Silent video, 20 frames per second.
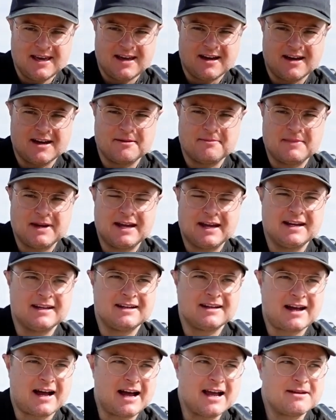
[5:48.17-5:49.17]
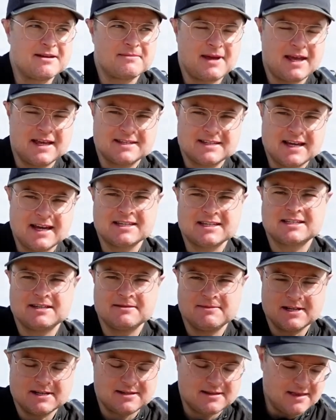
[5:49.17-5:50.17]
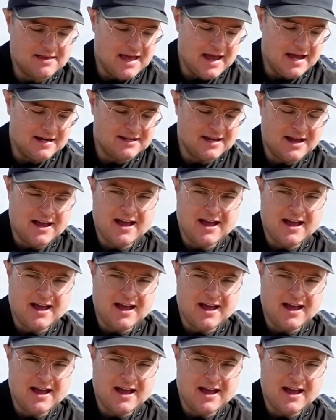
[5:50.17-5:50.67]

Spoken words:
And I am a testament to that.